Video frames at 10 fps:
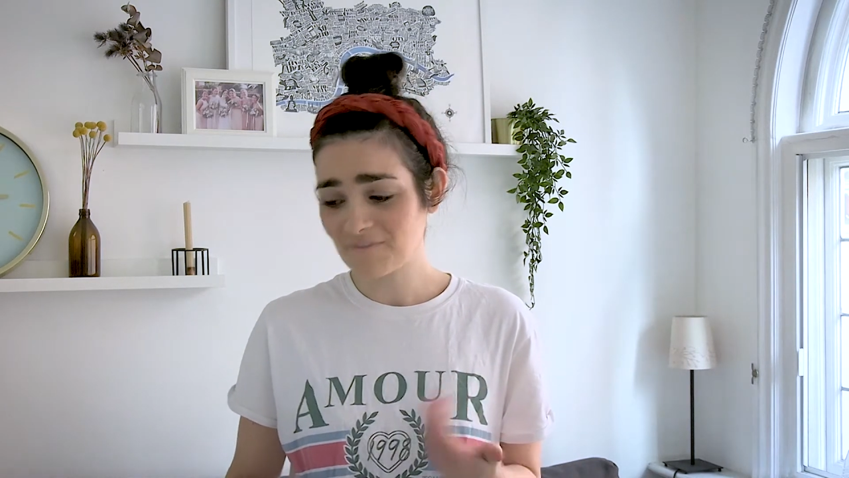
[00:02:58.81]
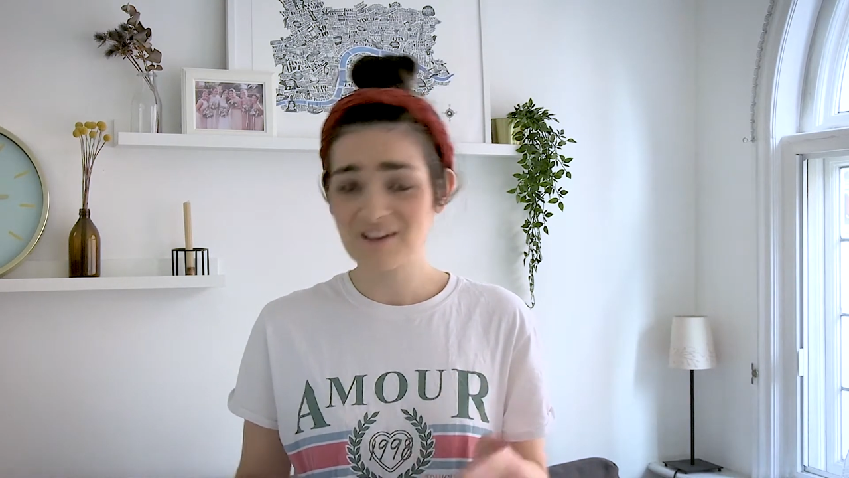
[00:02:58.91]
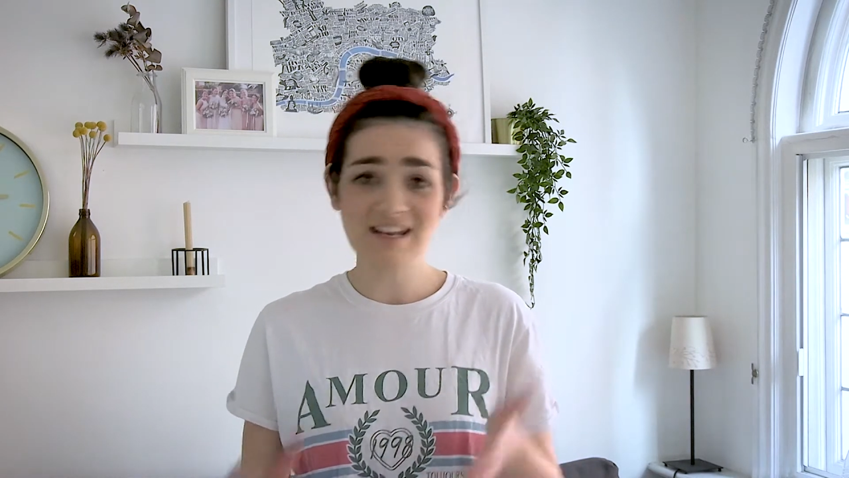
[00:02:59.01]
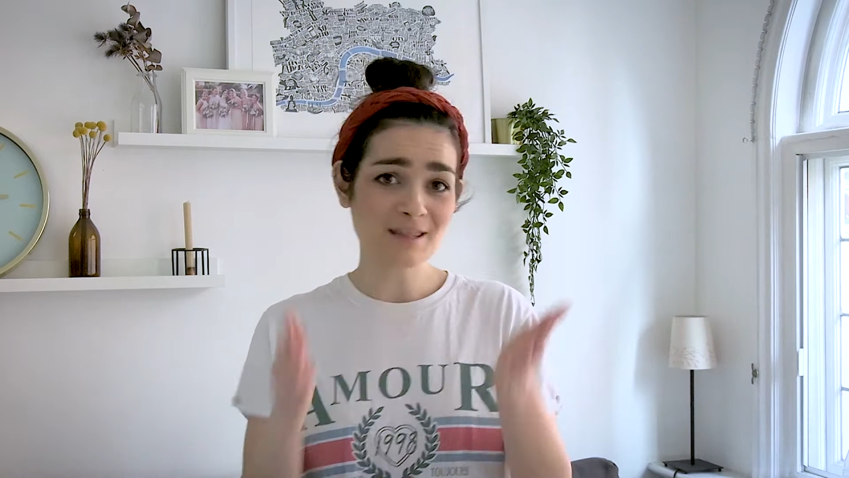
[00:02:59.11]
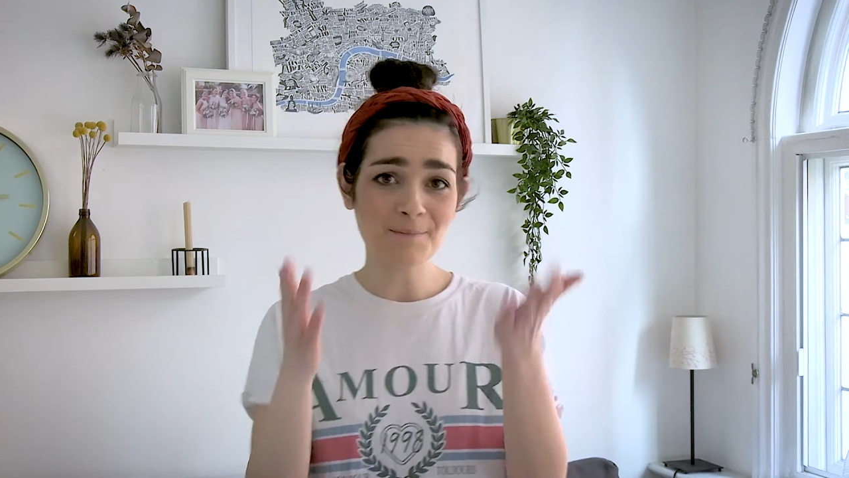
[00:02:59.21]

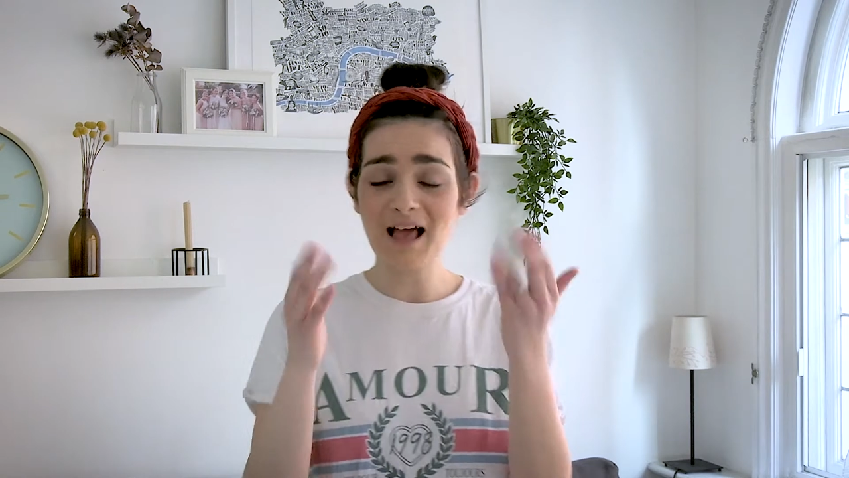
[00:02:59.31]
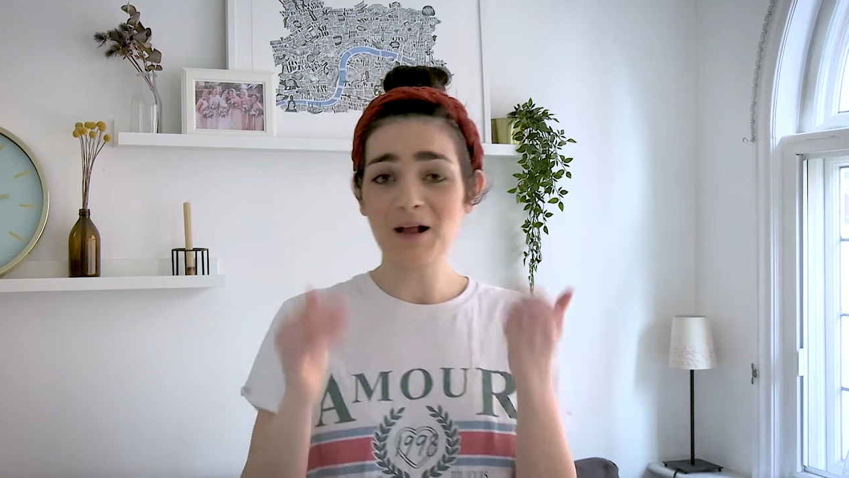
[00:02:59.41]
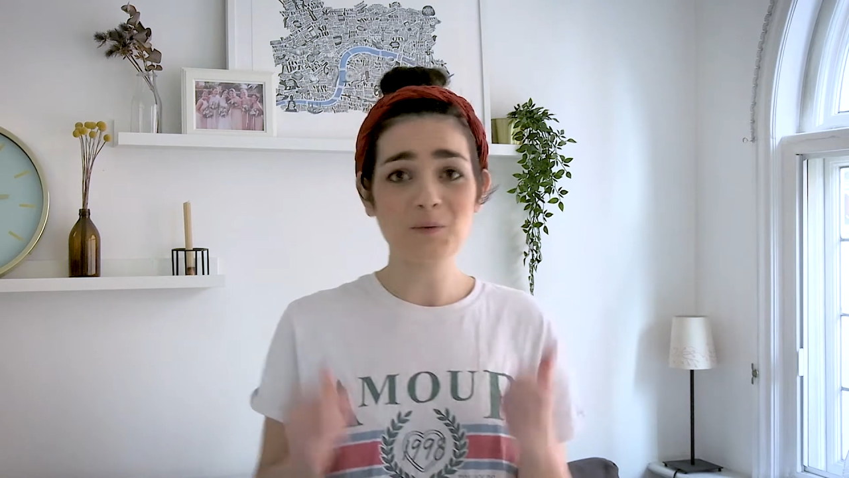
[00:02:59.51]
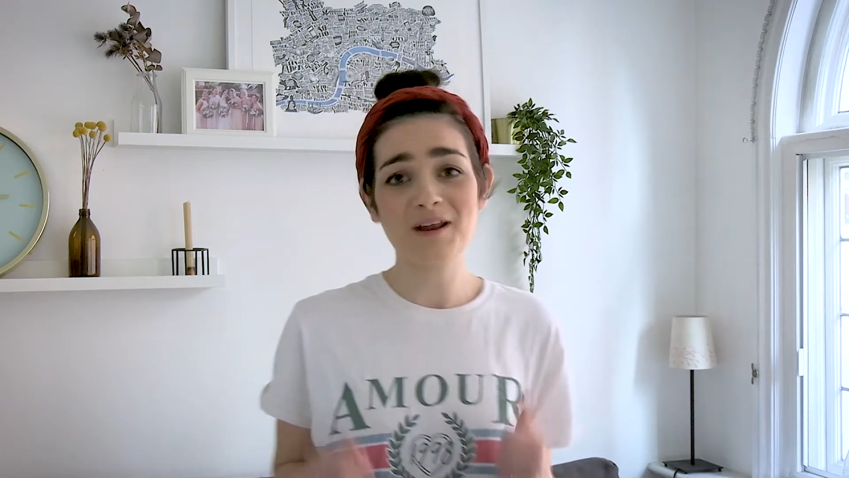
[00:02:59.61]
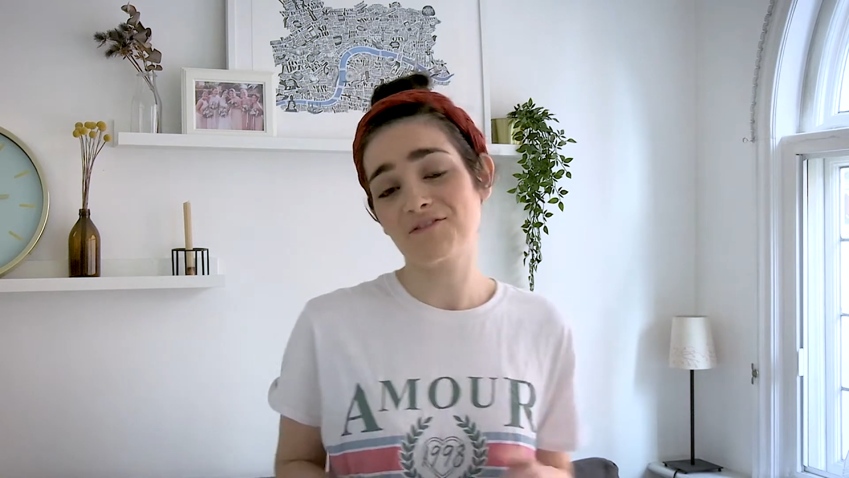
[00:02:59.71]
Fill in the
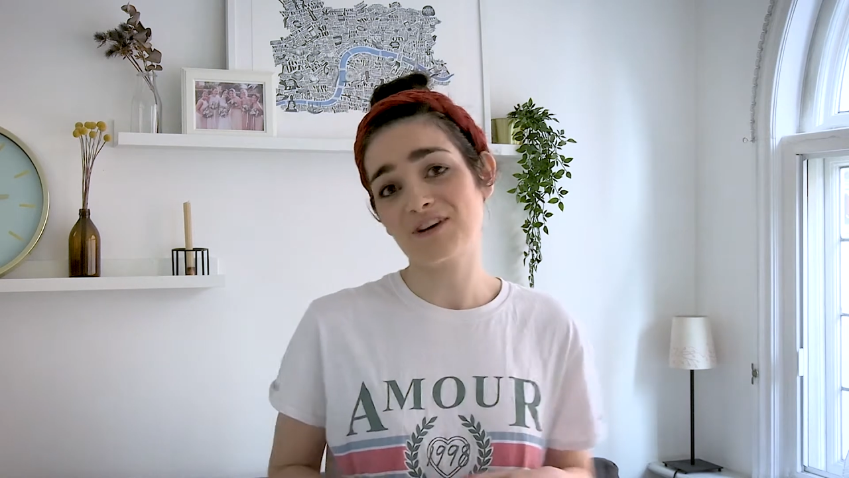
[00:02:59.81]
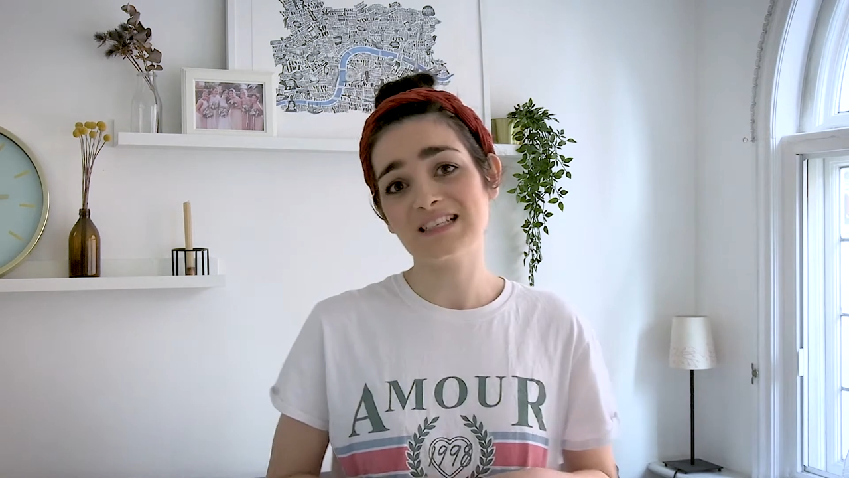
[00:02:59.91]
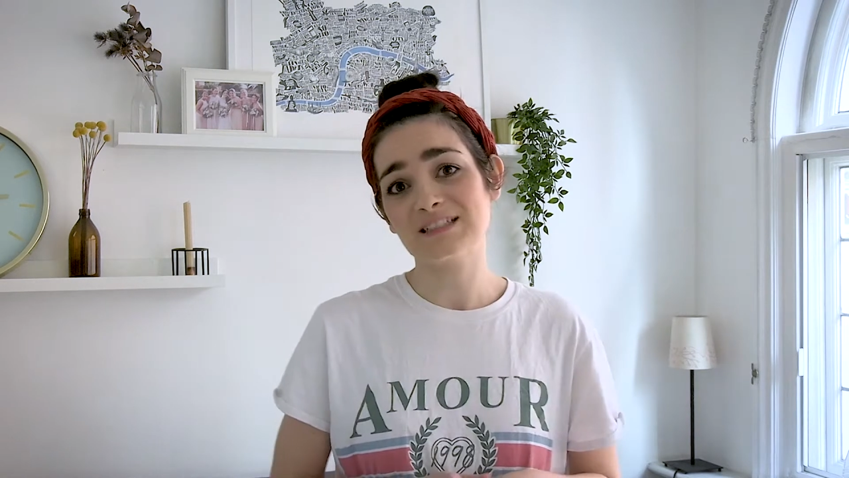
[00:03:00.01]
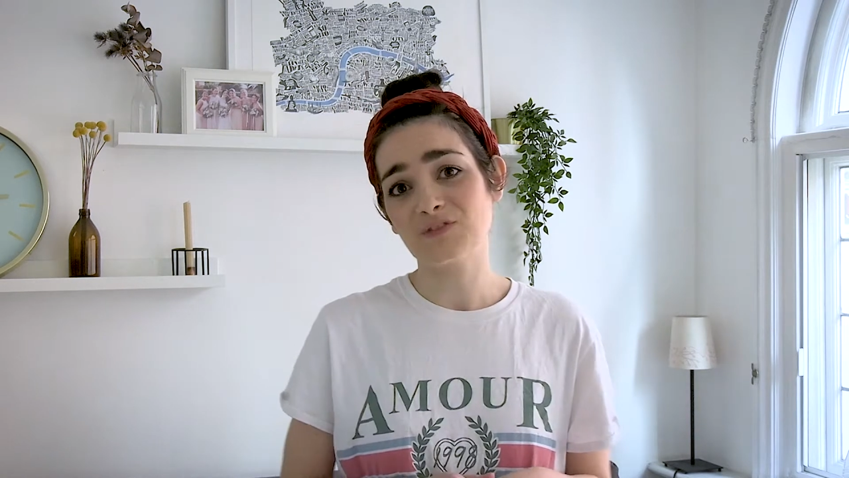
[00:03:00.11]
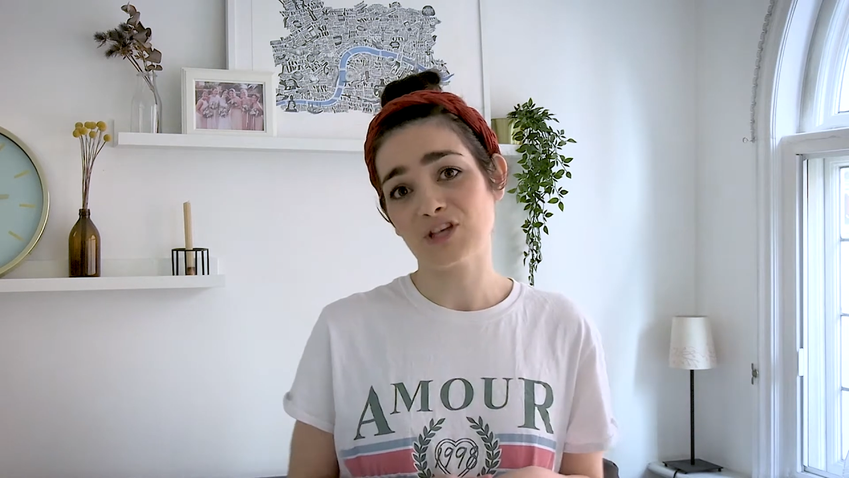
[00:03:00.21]
blank, whatever it
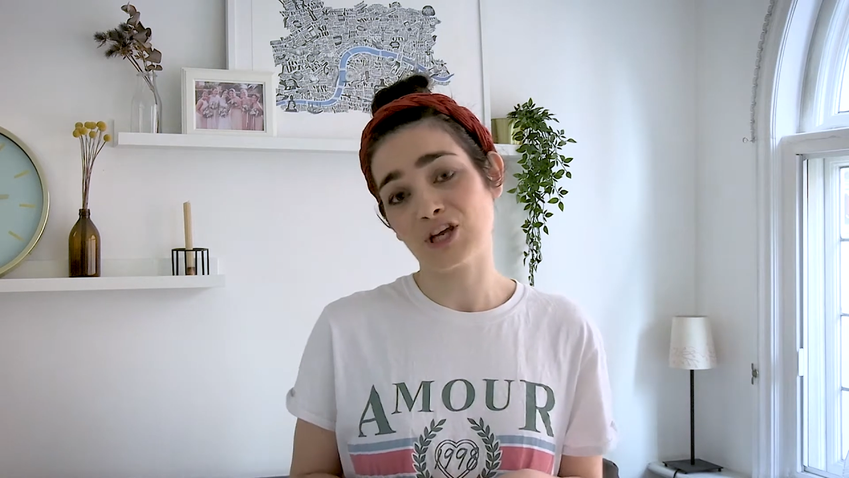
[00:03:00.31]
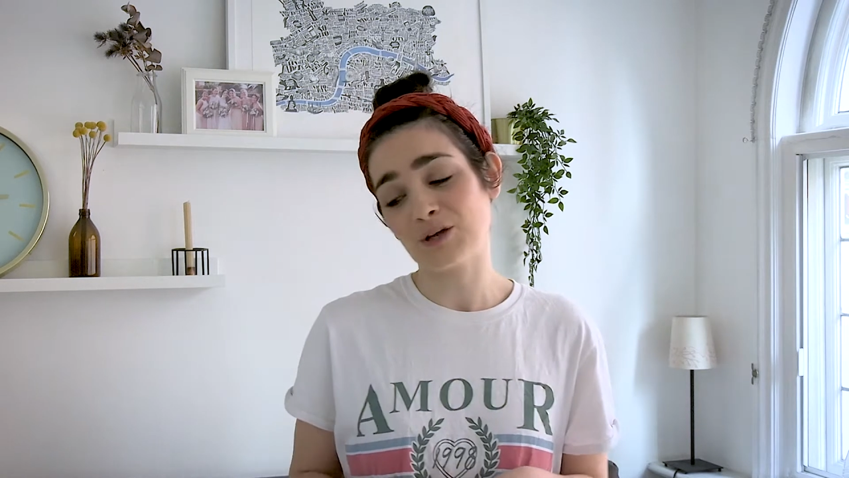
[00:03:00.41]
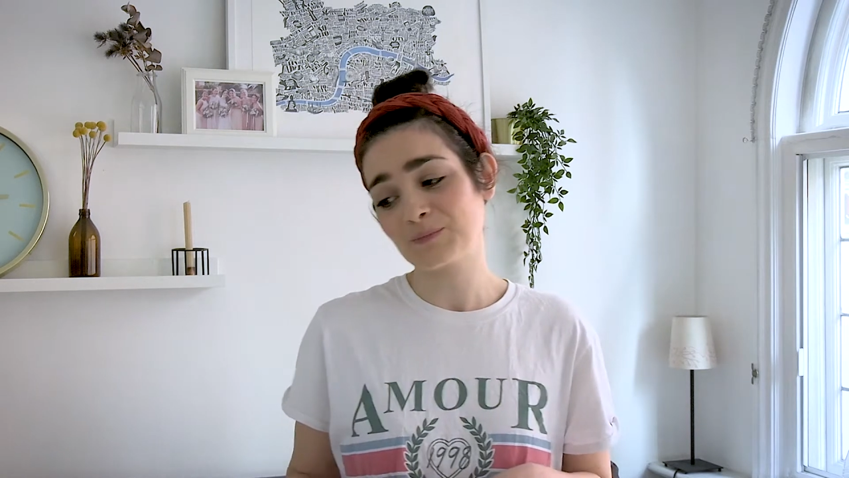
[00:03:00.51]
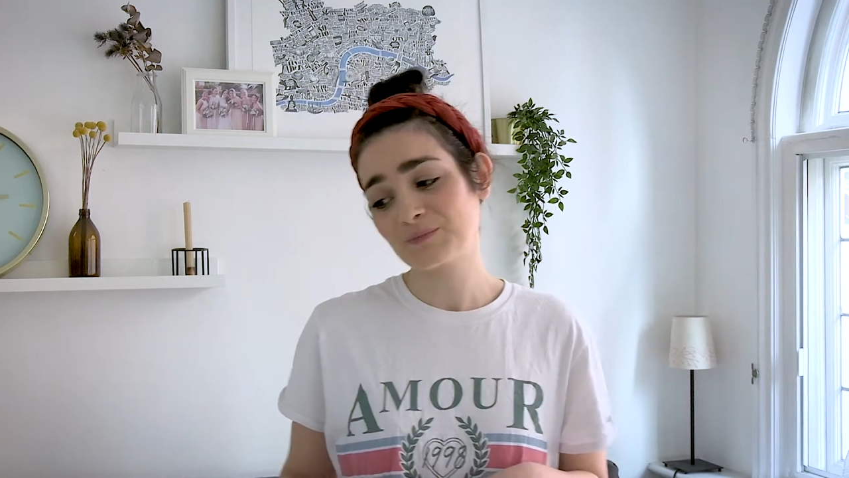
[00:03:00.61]
is for you.